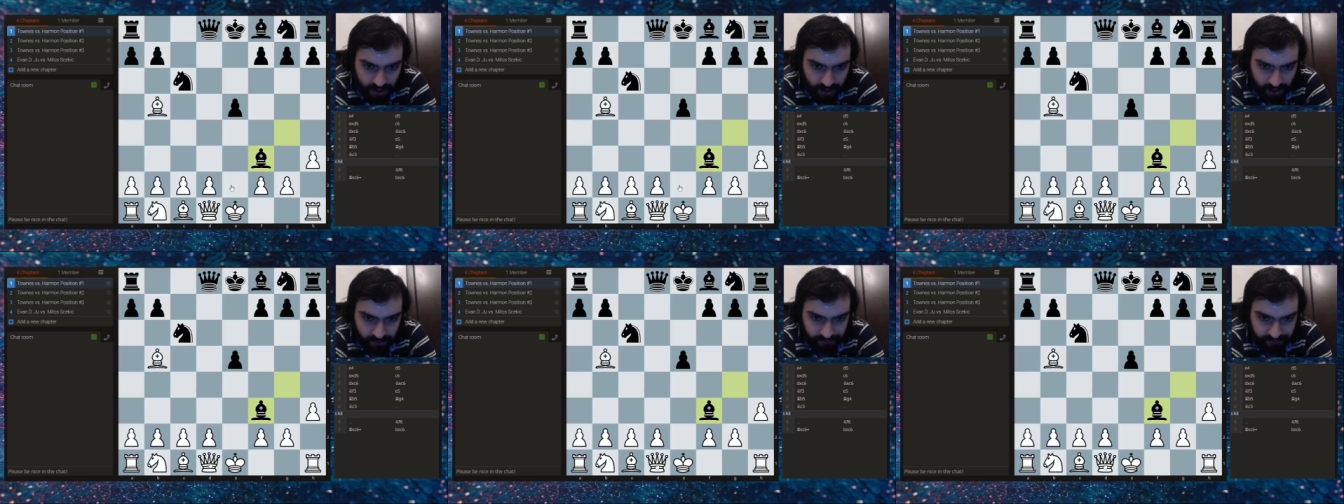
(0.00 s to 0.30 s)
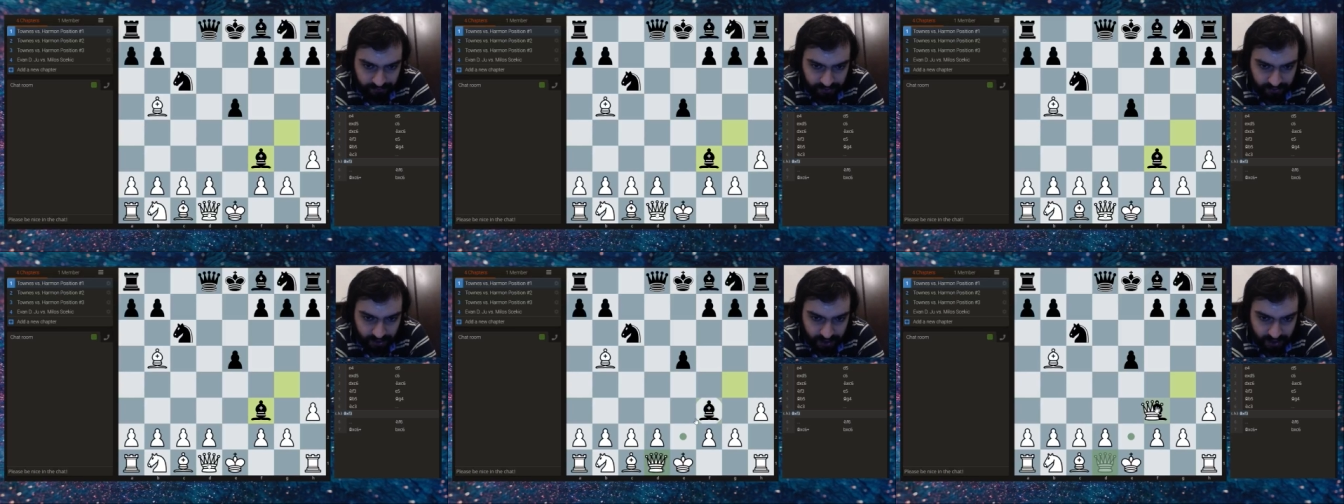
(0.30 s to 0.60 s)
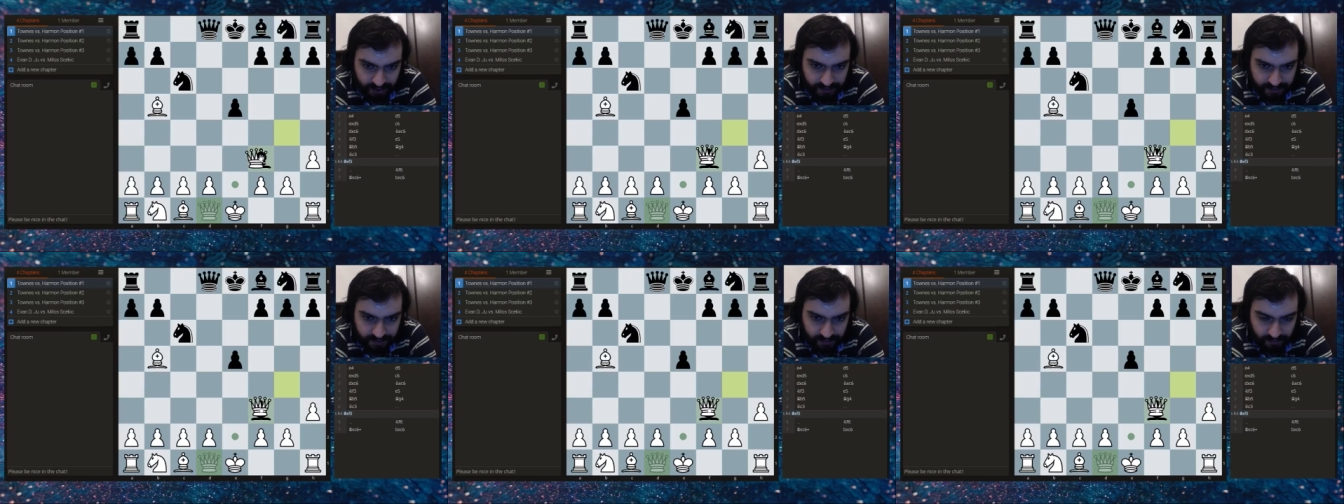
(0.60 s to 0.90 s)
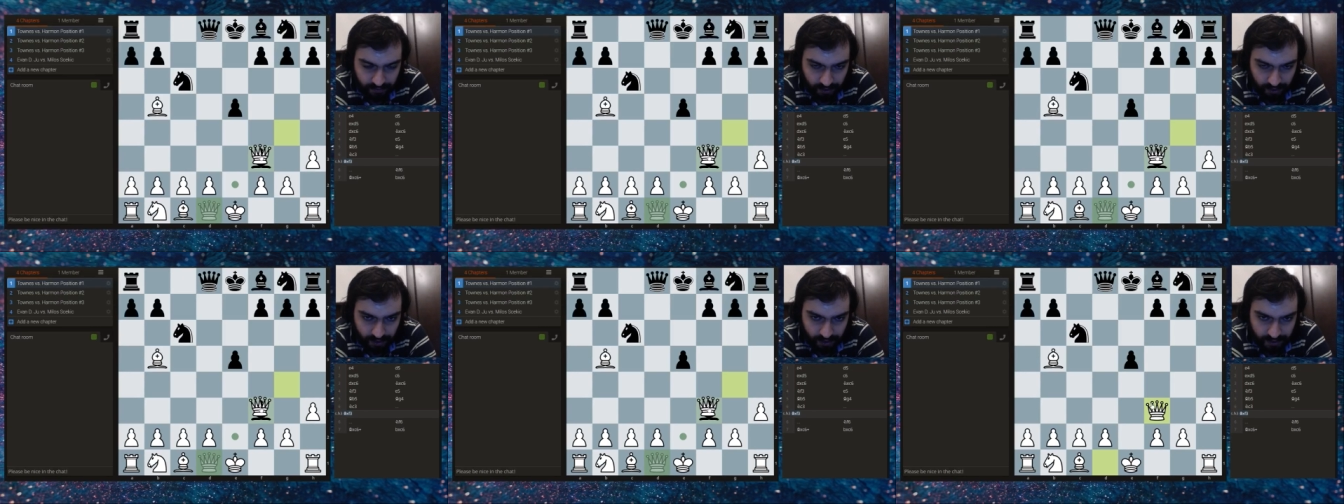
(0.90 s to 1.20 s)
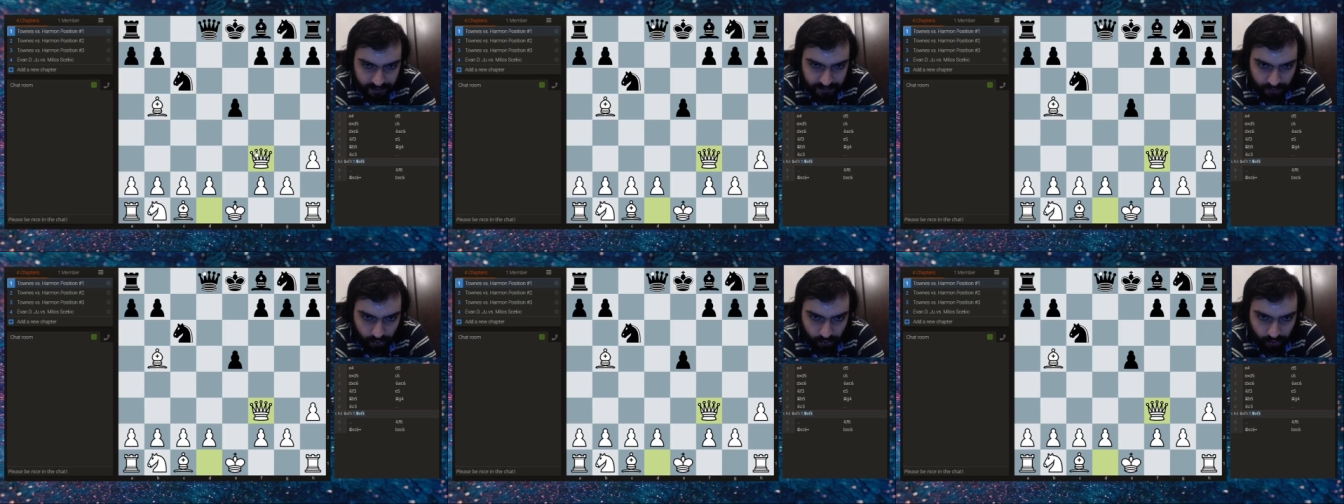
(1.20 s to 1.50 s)
if takes
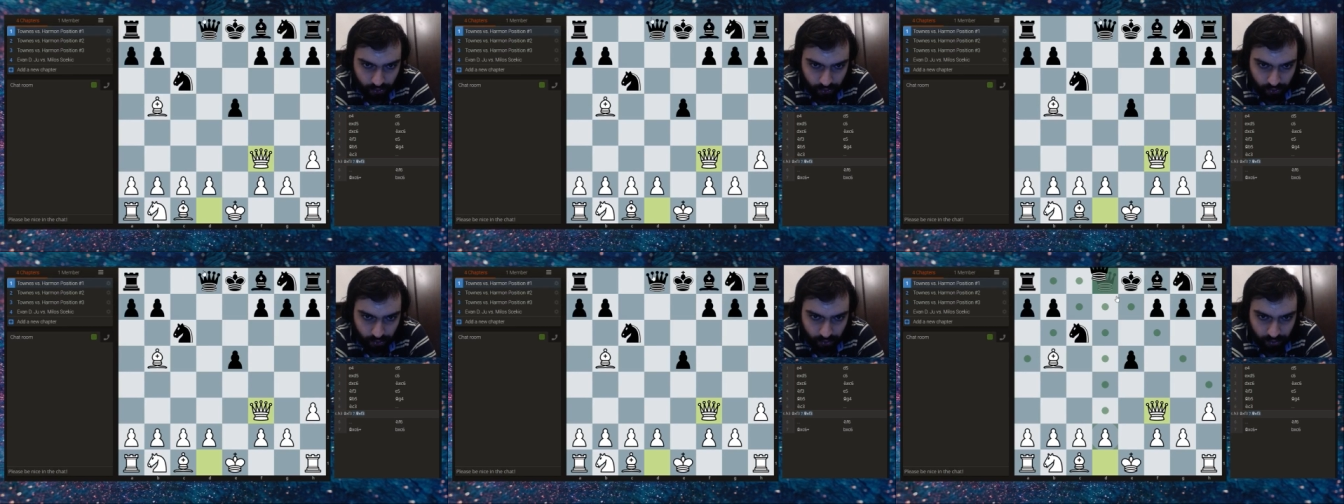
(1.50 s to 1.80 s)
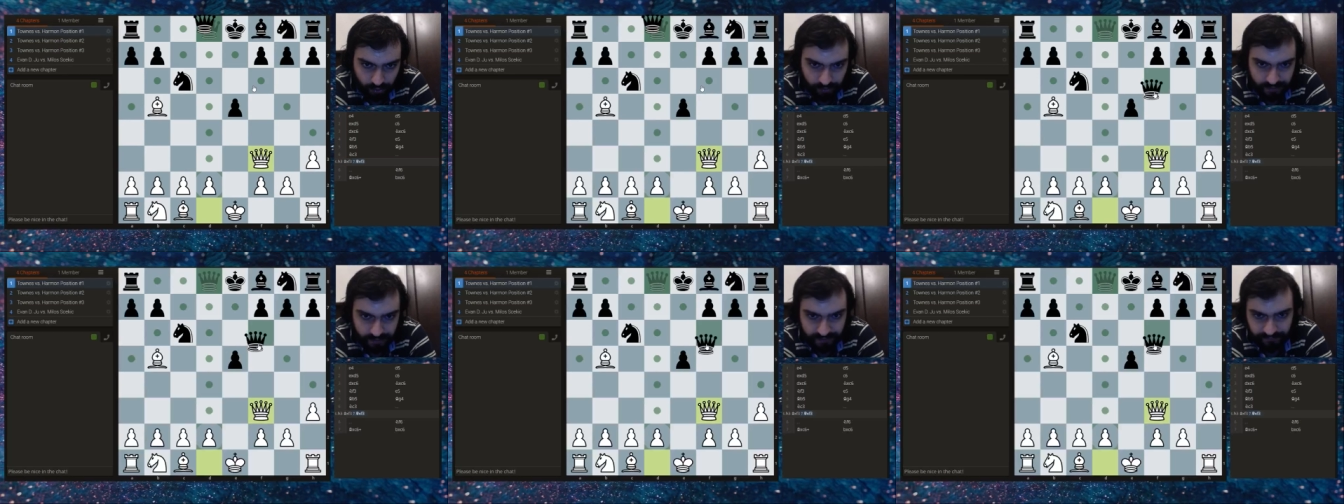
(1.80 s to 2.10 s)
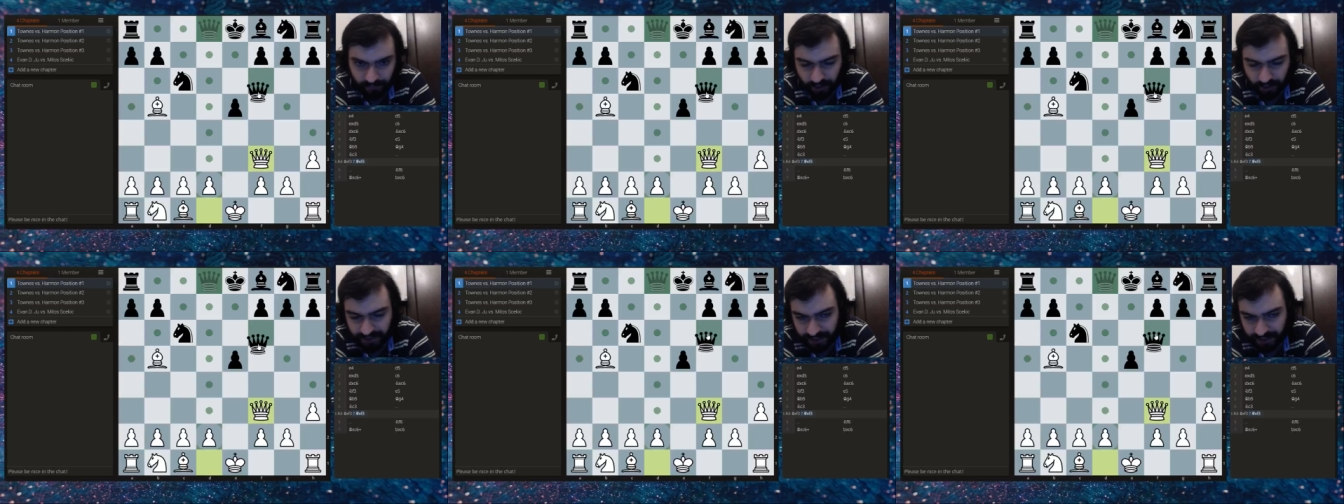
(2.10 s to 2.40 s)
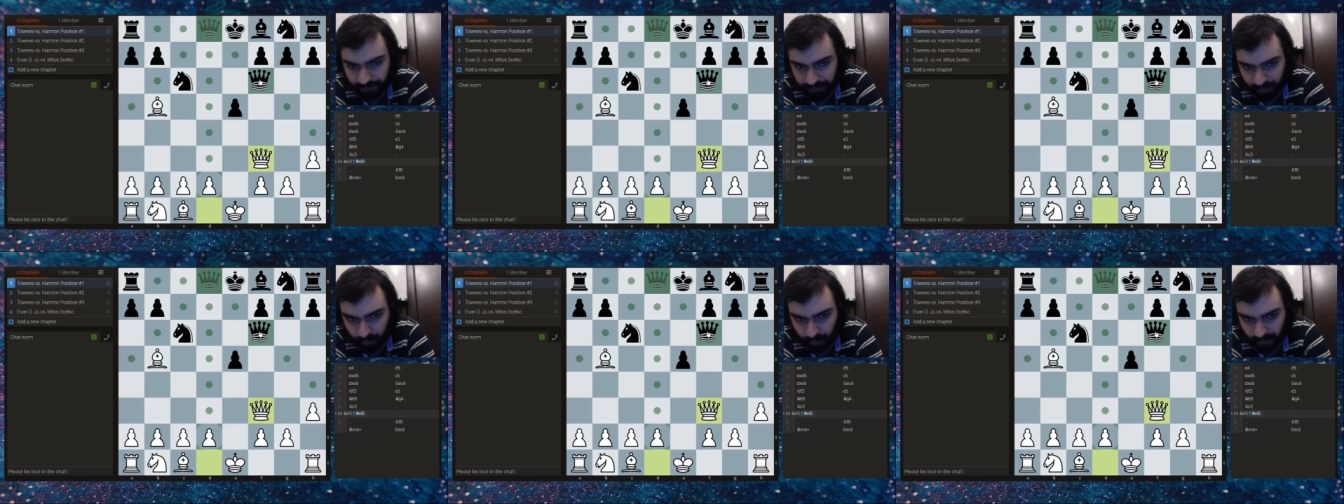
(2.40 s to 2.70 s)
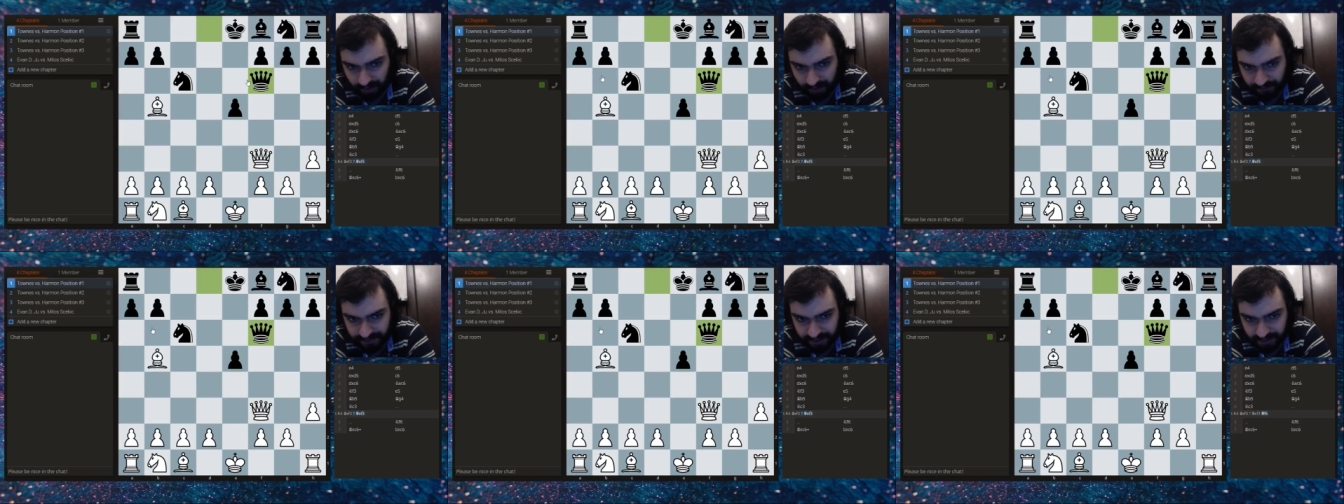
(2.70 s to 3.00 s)
does occur, for example,
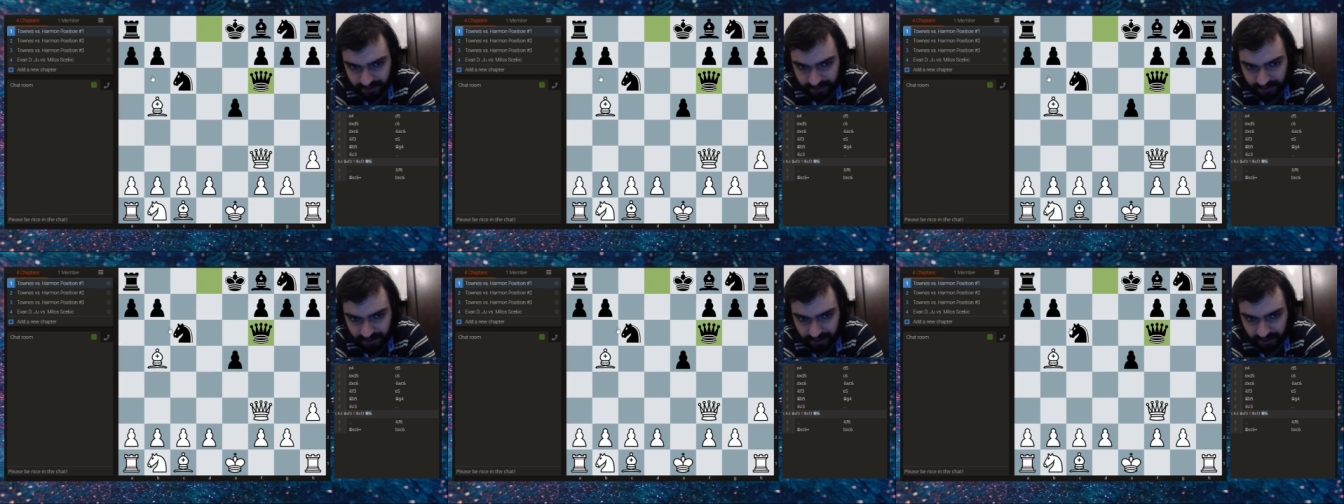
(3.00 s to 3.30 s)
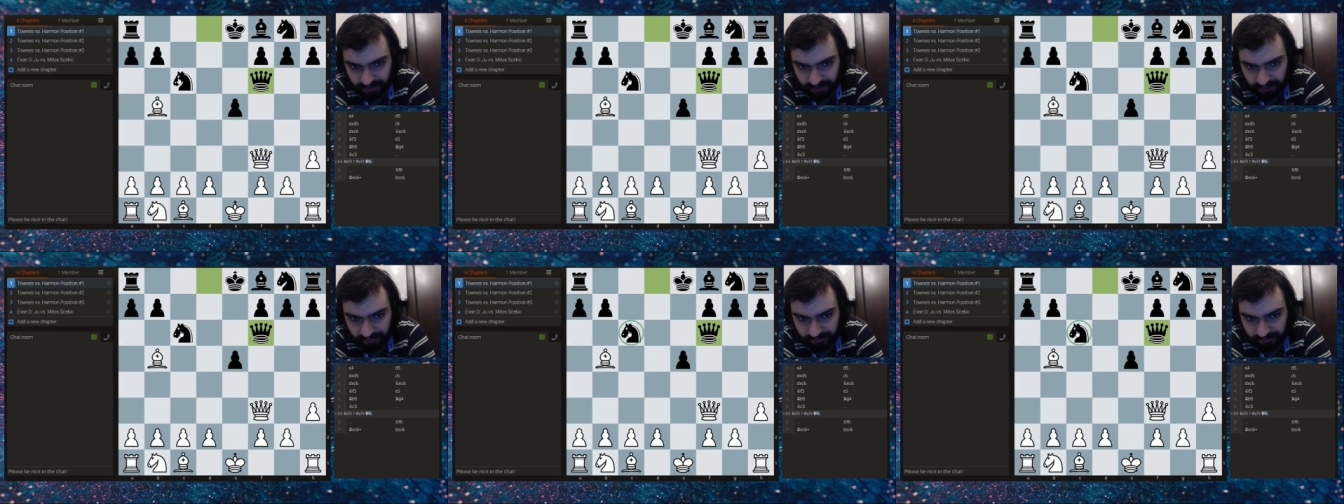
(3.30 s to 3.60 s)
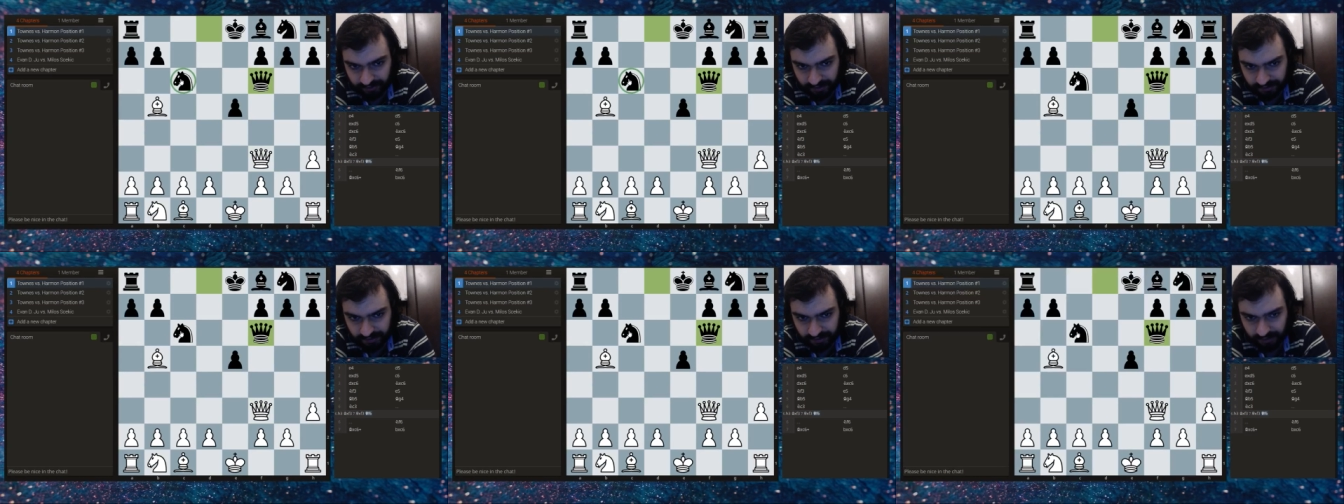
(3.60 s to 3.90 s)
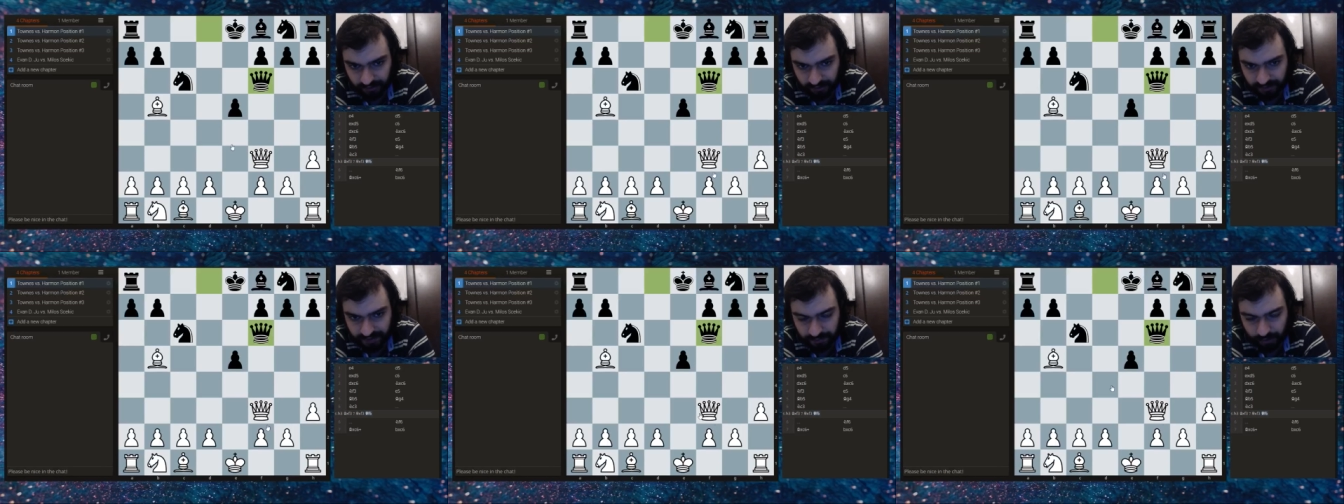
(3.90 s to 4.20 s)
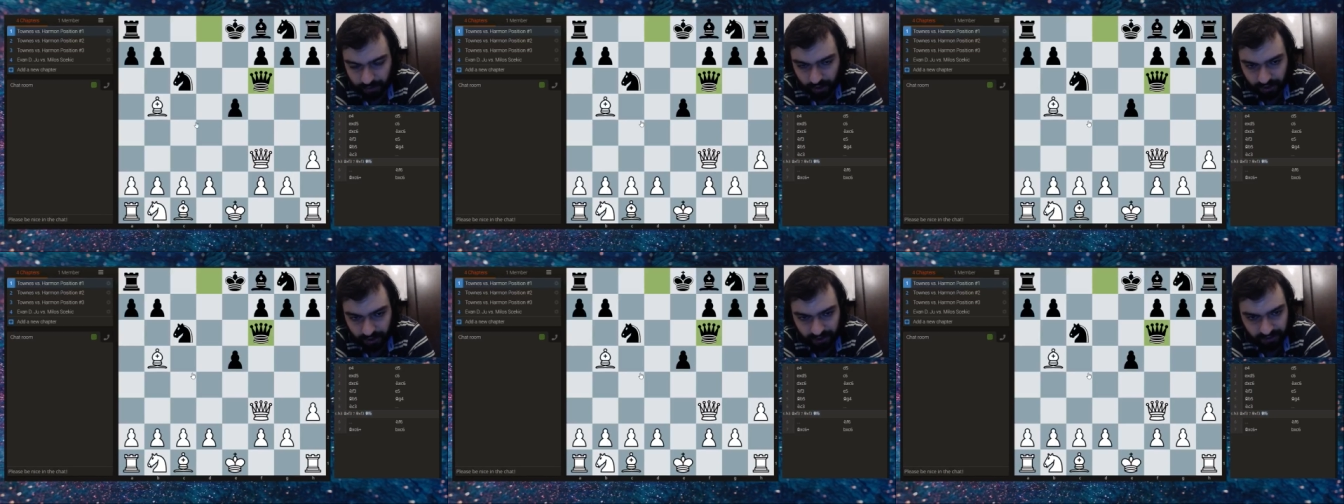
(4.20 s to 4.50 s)
queen f6 here, defending this pawn,